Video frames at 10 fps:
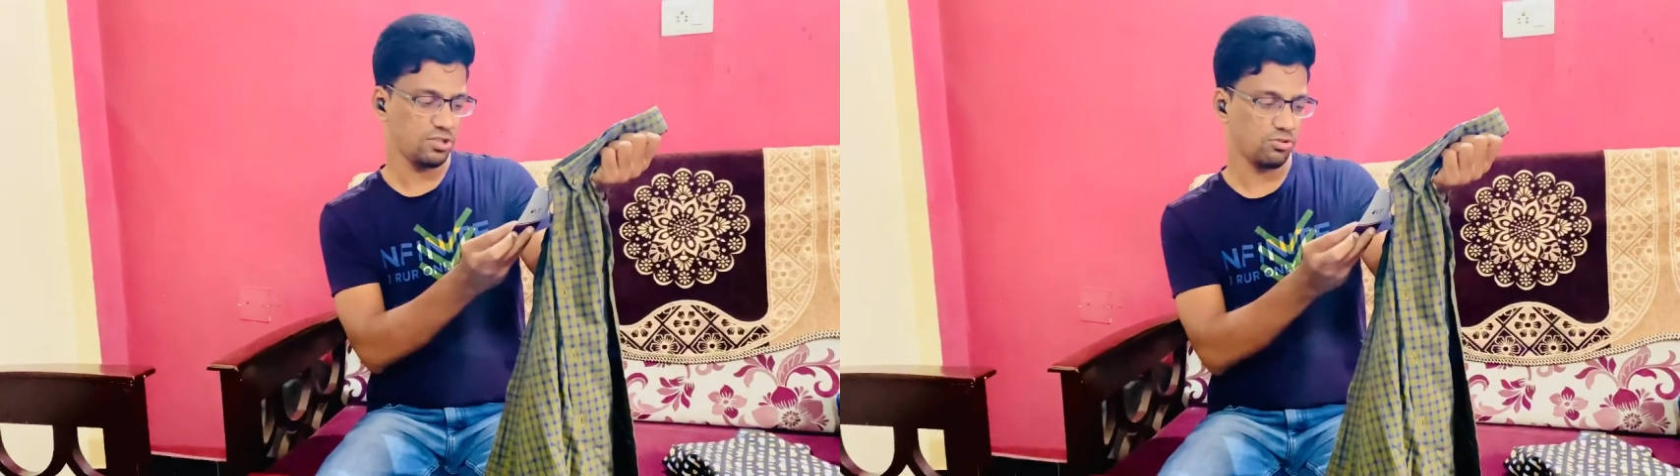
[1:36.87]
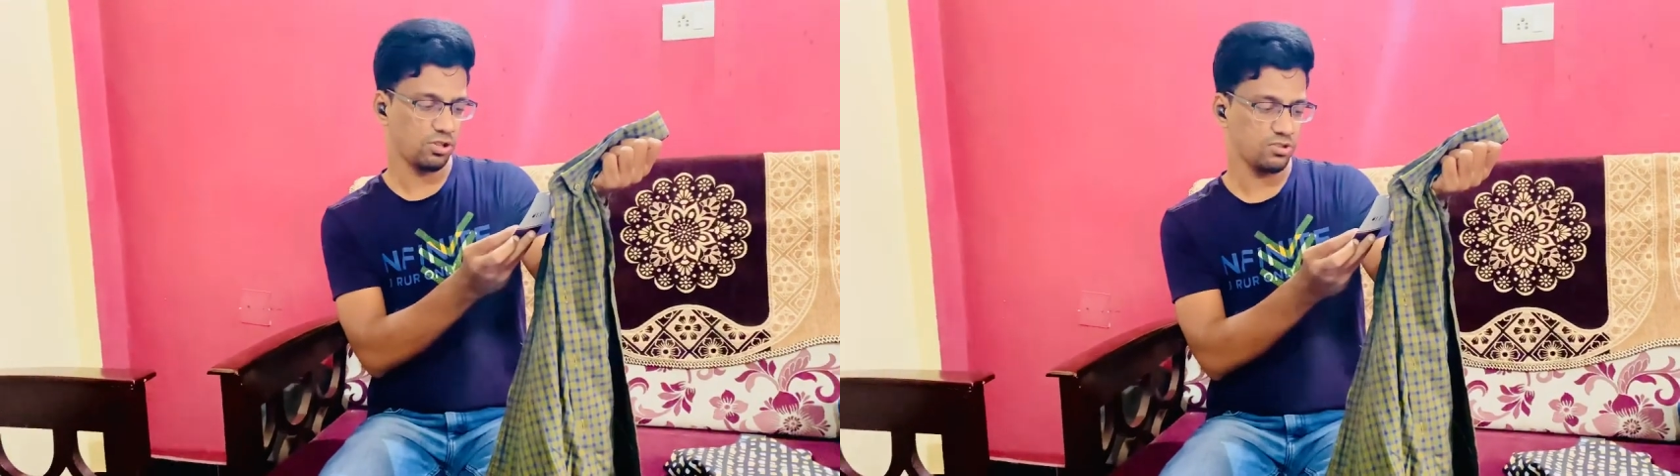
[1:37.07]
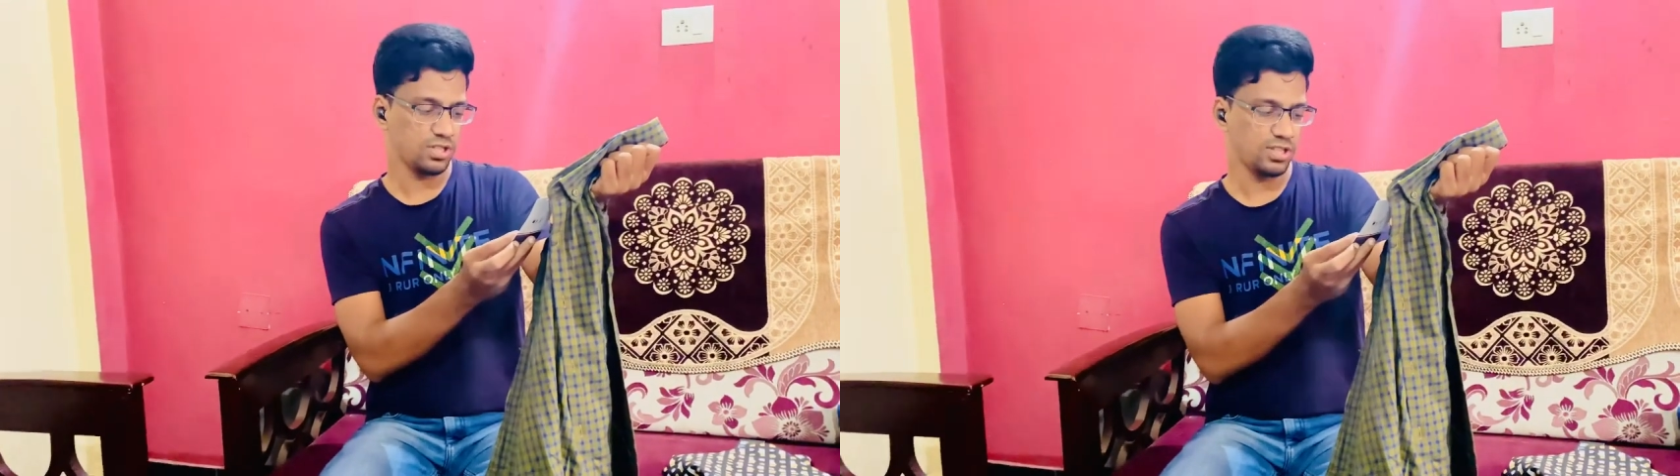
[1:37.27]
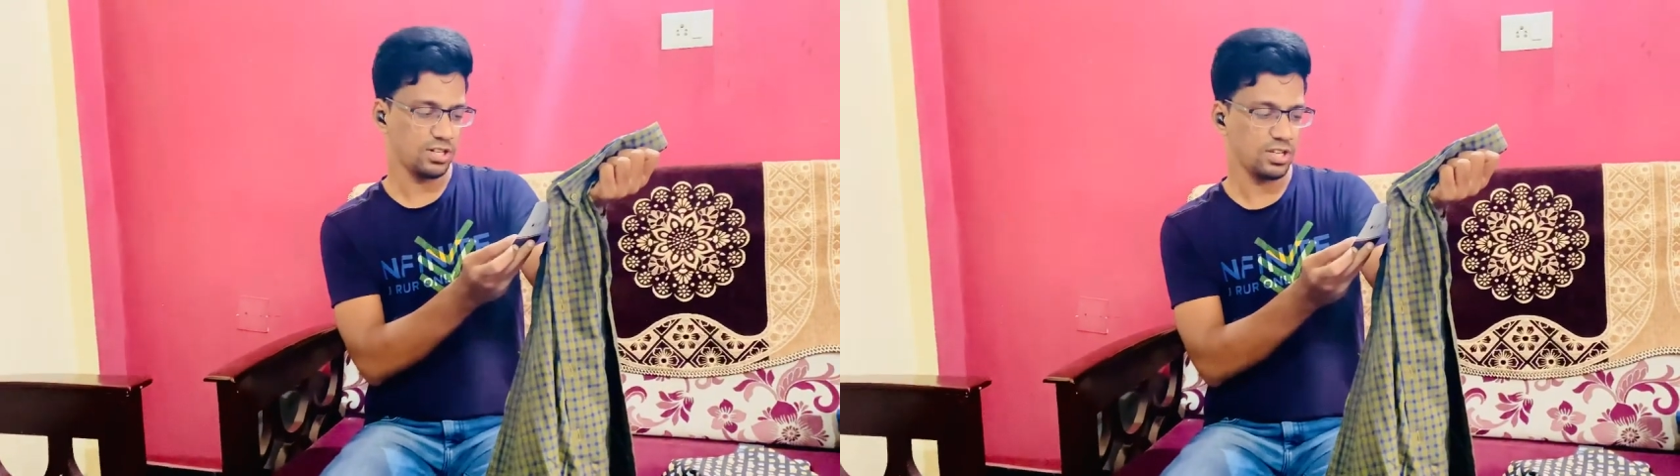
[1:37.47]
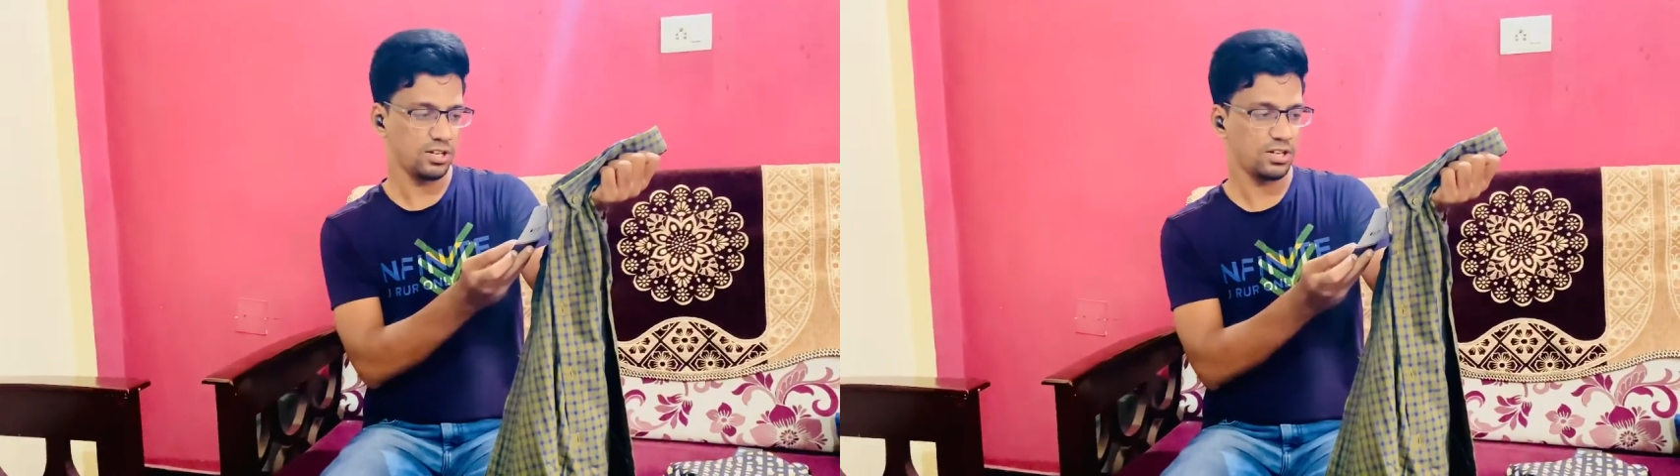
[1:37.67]

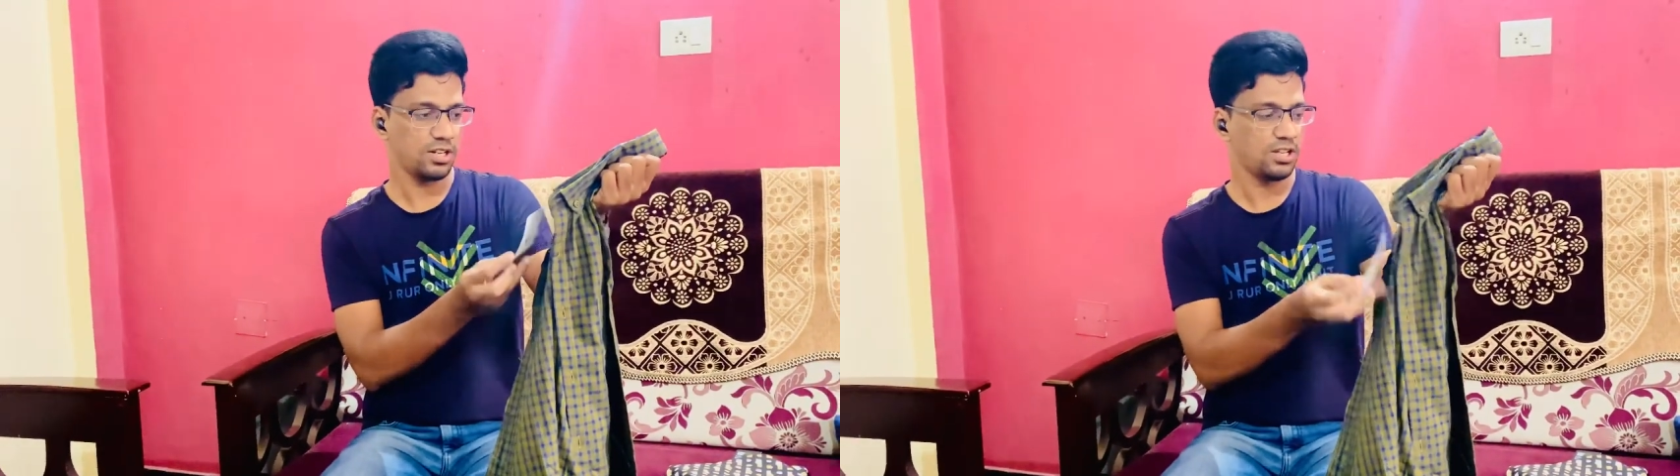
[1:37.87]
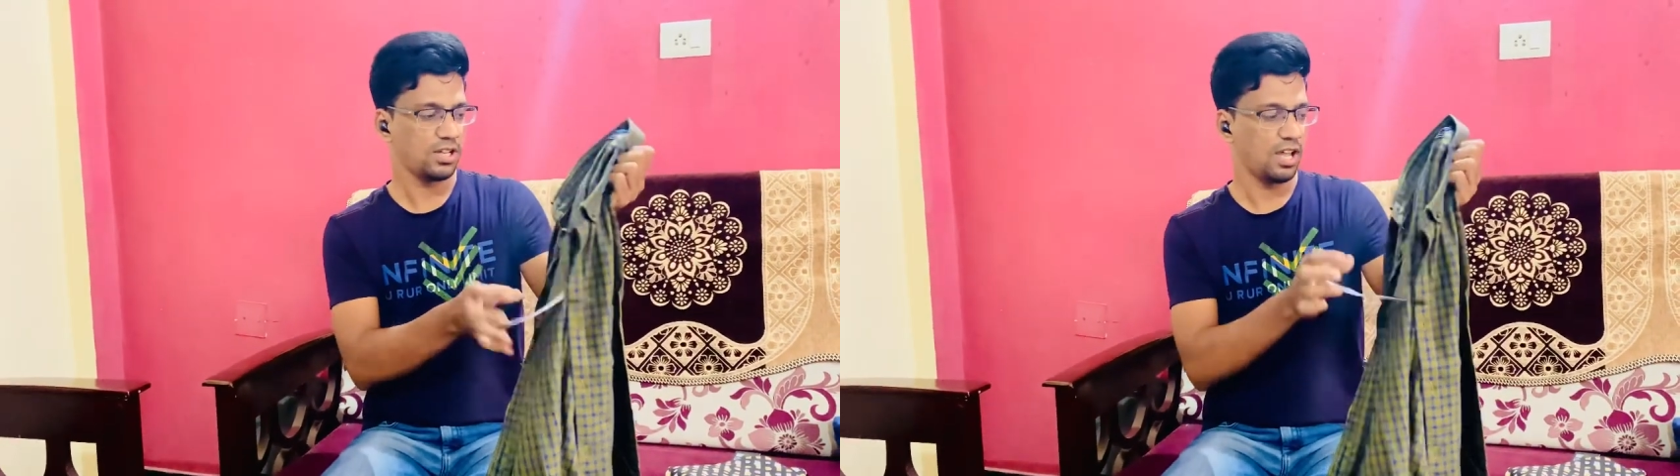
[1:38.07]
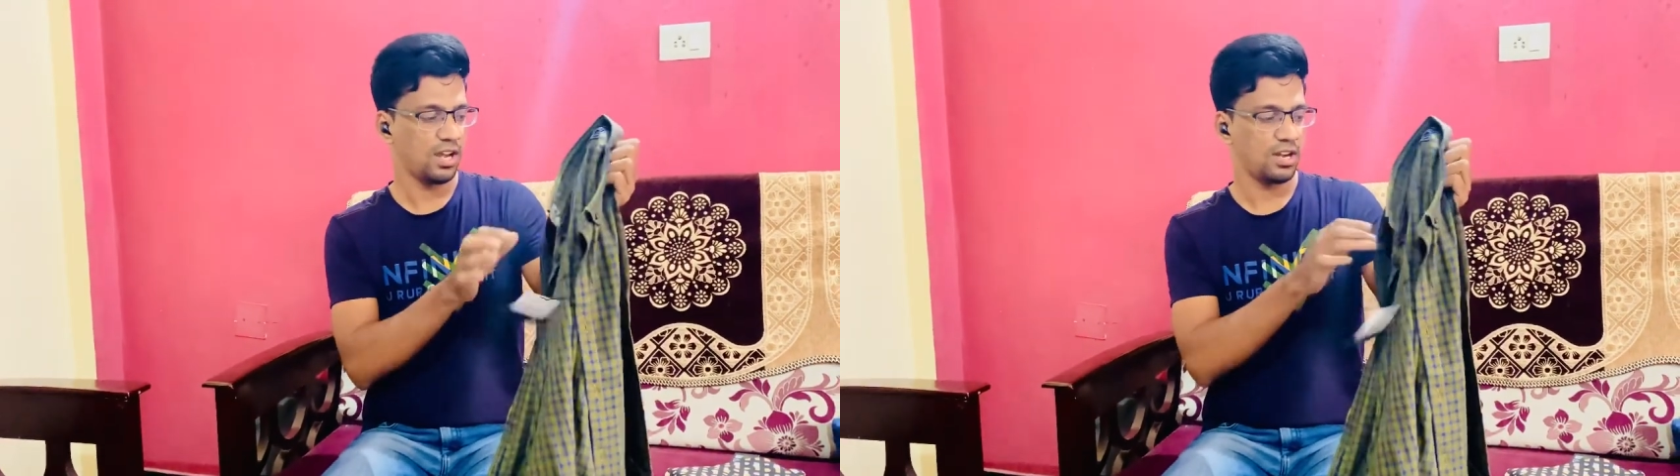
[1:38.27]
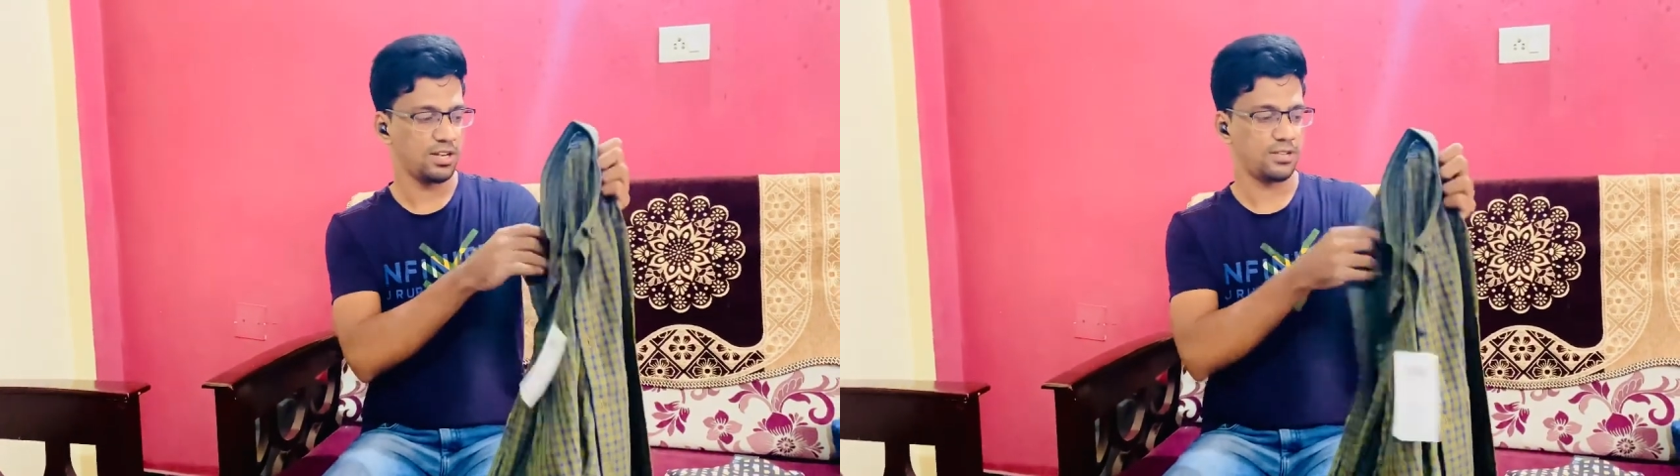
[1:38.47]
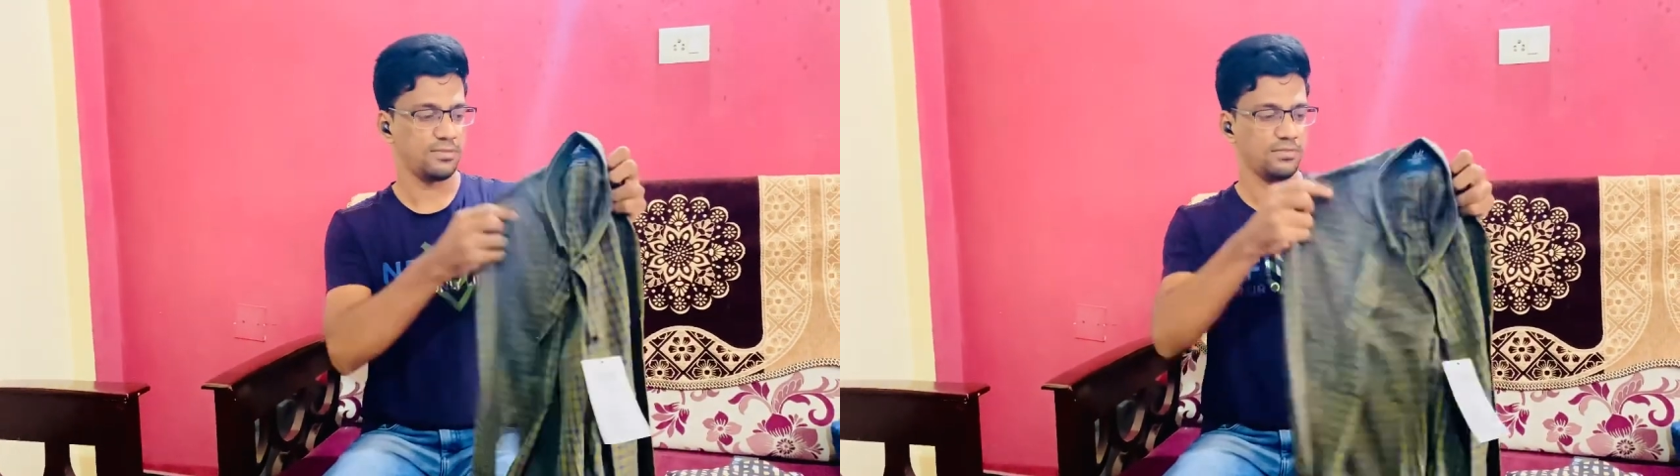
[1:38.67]
2300 and